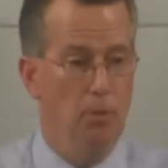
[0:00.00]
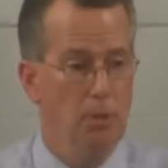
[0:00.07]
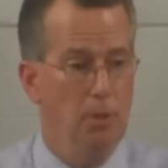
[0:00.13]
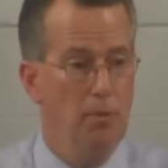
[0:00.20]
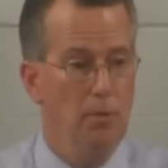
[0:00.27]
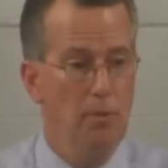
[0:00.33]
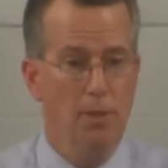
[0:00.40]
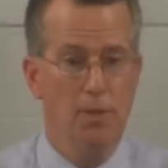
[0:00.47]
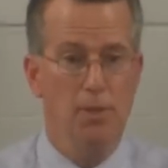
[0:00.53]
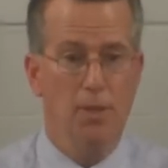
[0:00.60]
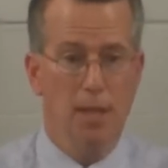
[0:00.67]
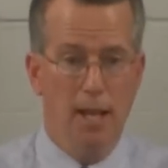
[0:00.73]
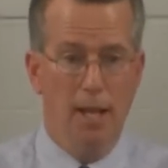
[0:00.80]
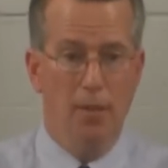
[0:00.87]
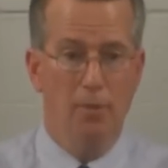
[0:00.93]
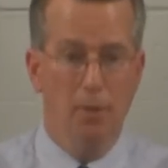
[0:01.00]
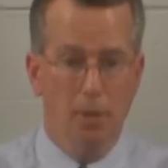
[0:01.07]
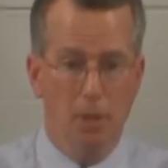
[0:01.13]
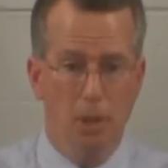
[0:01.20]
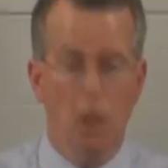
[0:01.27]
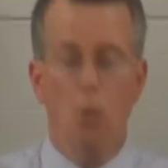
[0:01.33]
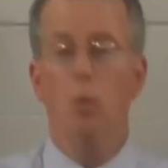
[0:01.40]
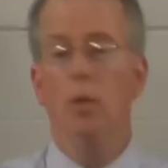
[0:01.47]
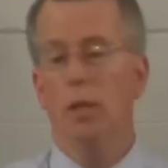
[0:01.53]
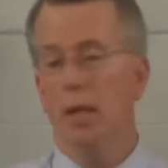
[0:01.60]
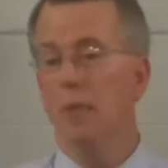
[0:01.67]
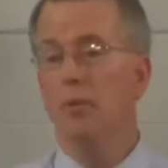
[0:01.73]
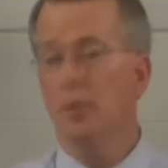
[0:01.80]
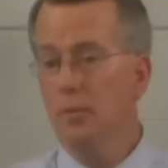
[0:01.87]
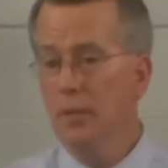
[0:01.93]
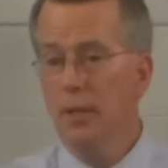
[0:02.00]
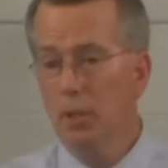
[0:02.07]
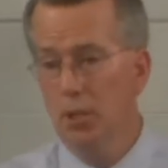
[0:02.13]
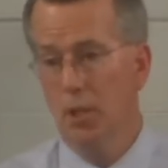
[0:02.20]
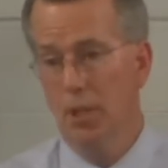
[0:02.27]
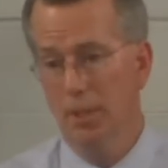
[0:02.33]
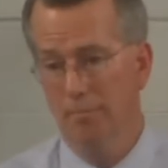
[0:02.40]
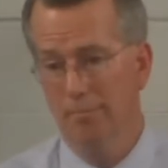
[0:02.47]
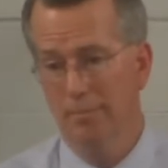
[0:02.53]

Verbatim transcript: Some of us have a lower level of energy.